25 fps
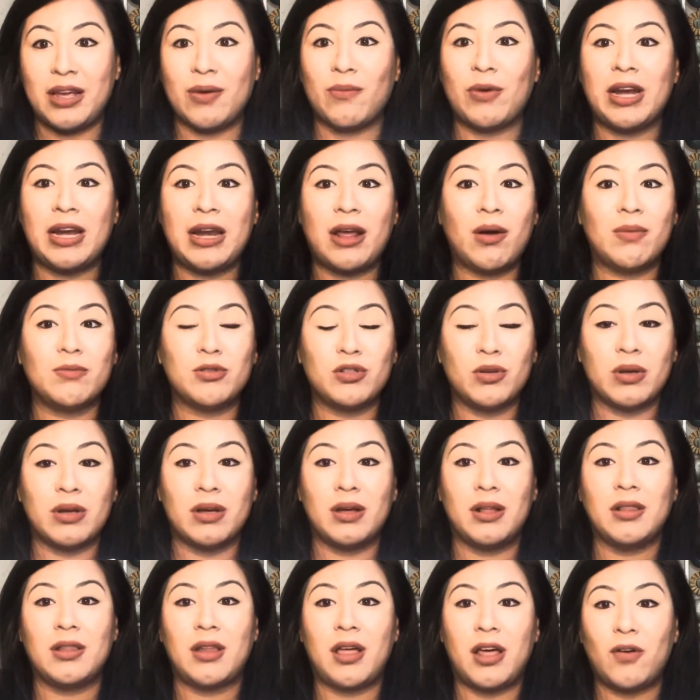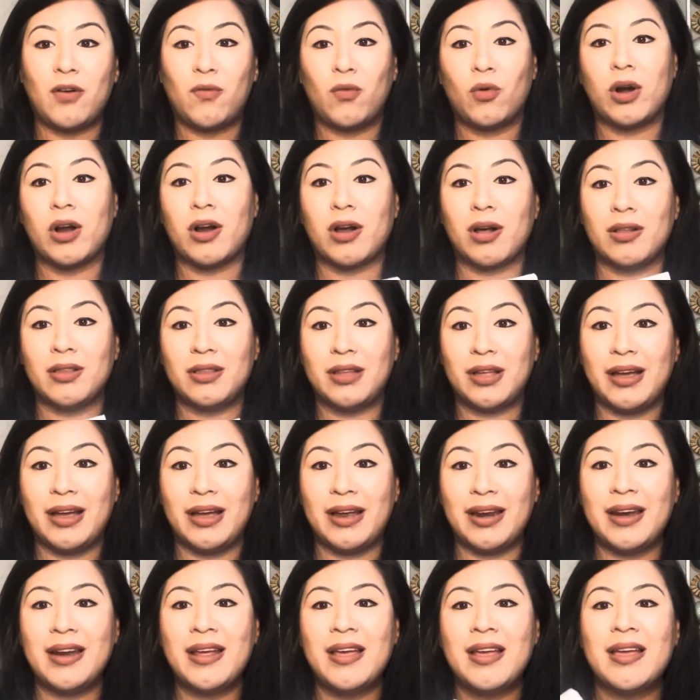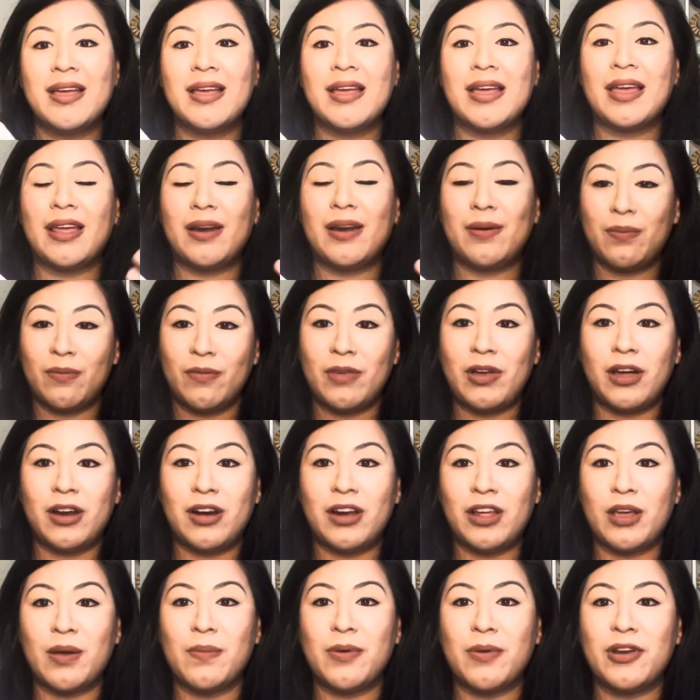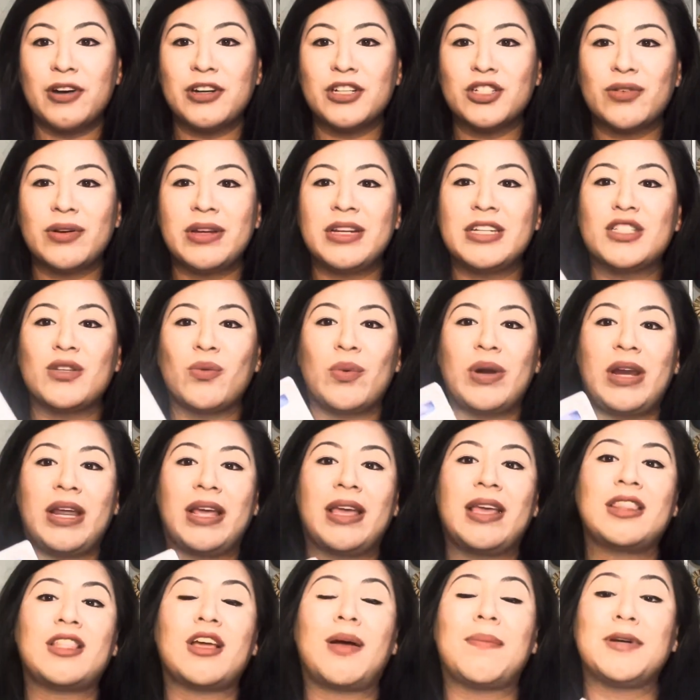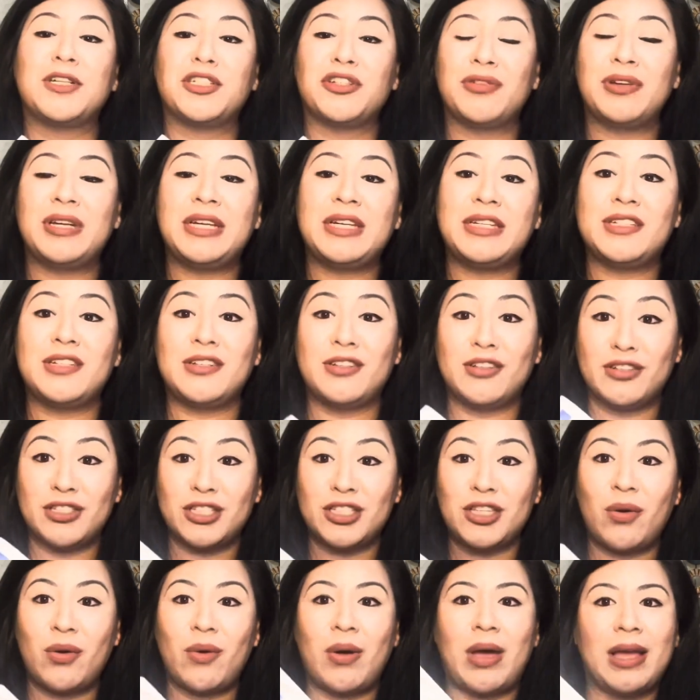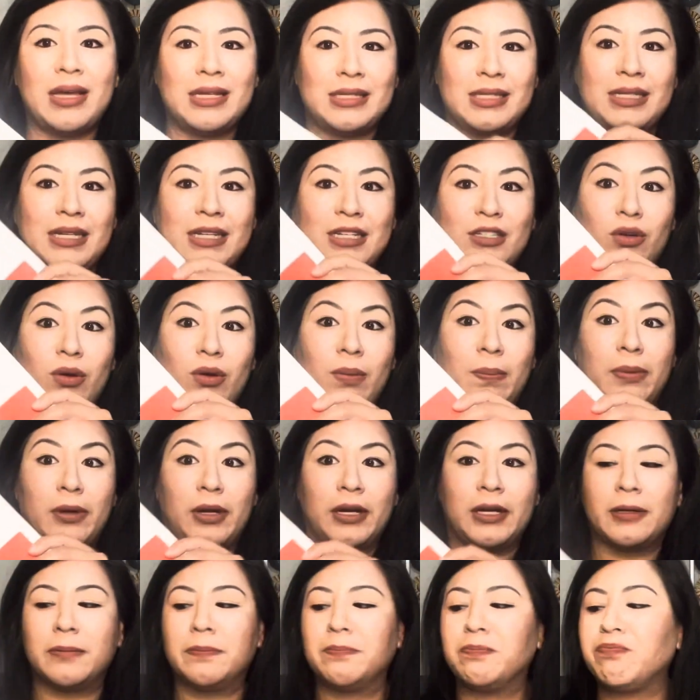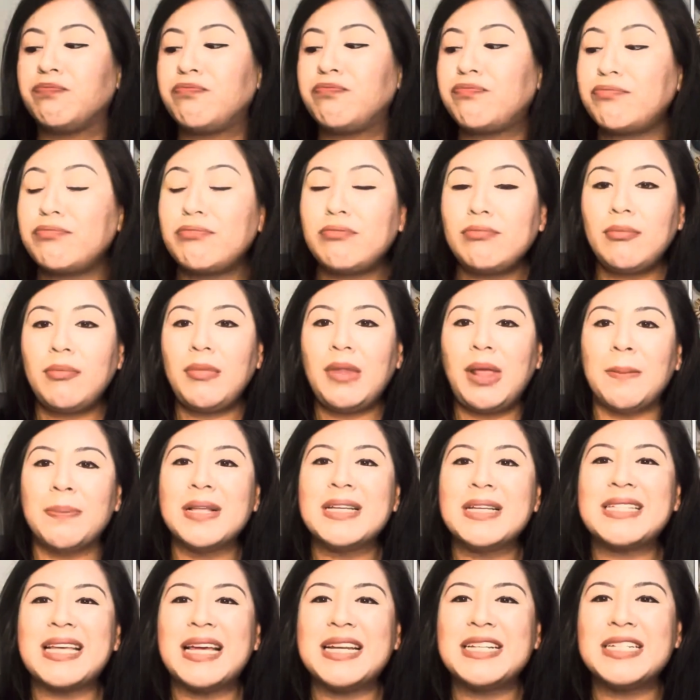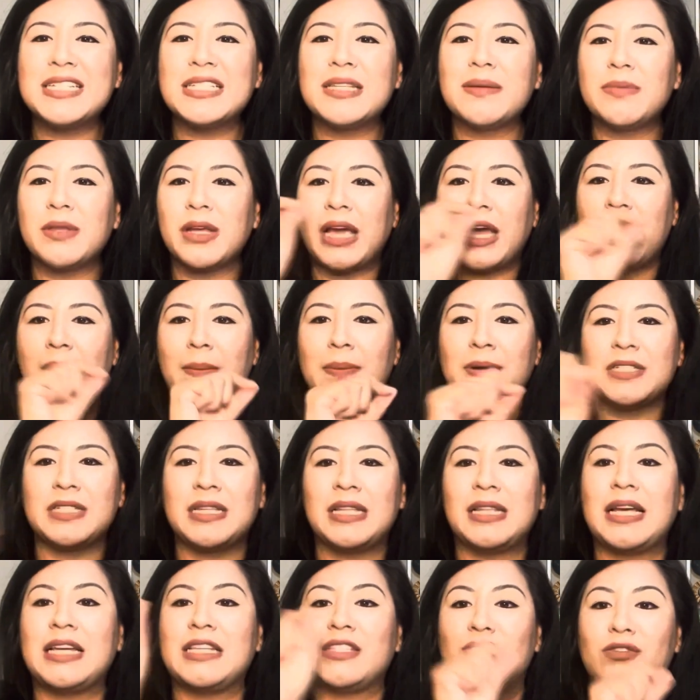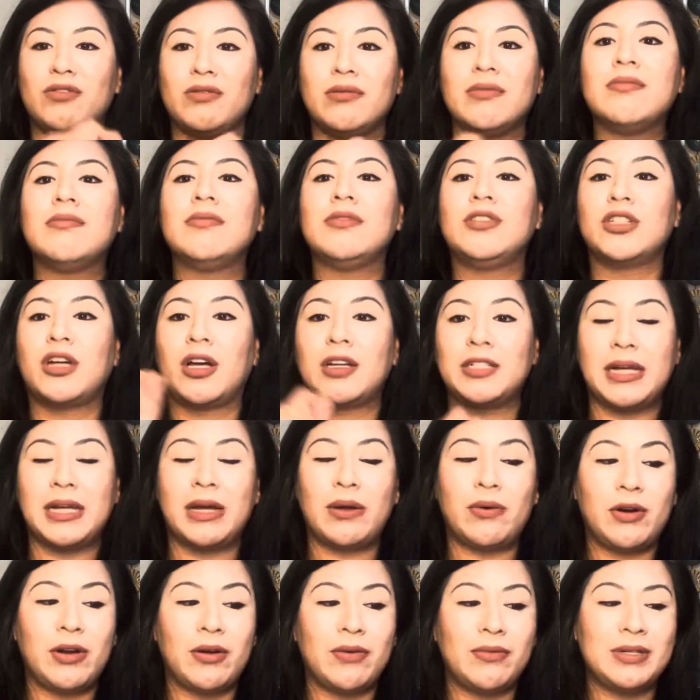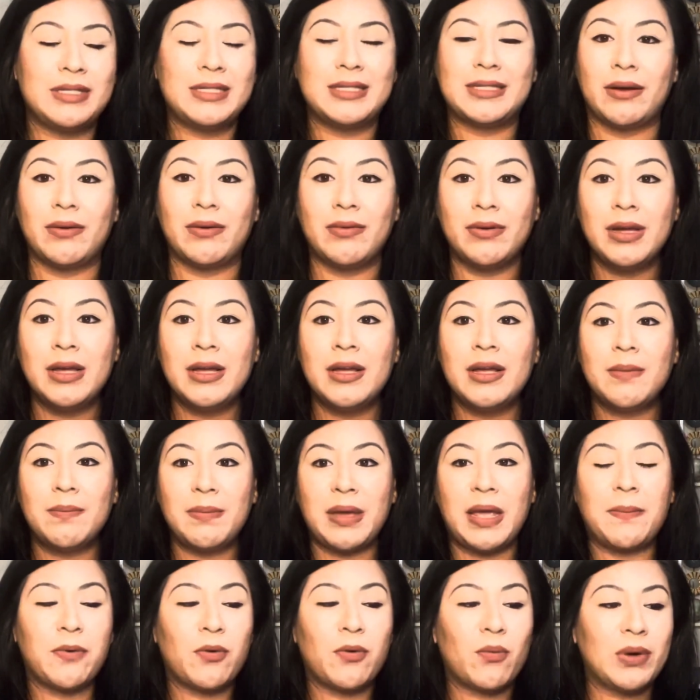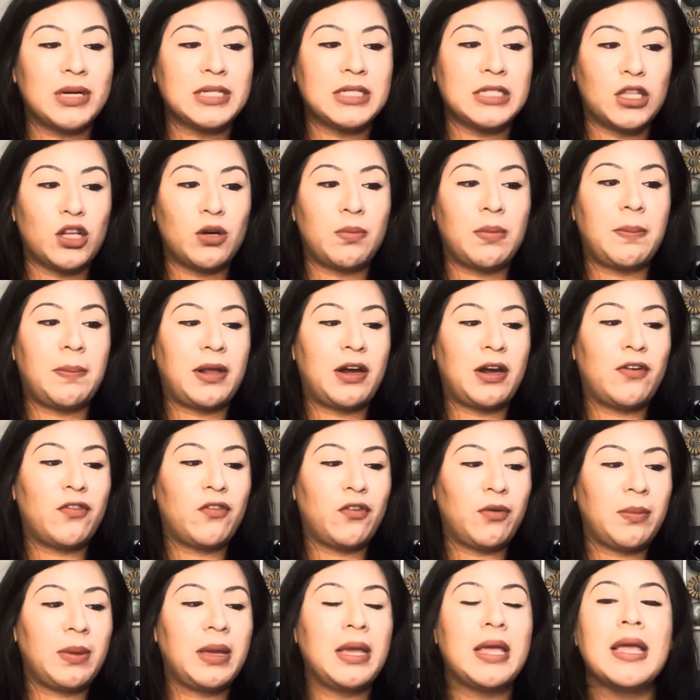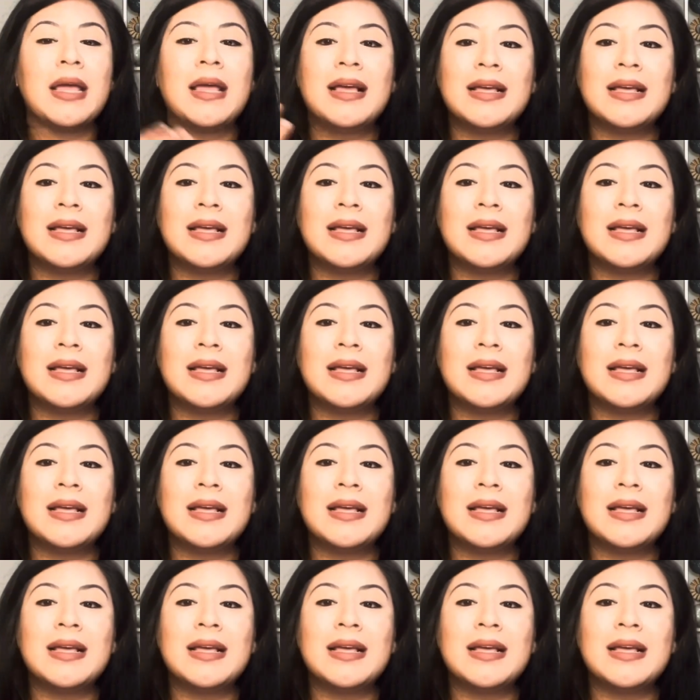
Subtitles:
Right now I'm doing a lot of work online and on a computer screen, so when I get the opportunity to do so, I stick to a book. Plus, I just am the kind of person that likes to jot down notes, so paper works a little bit better for me.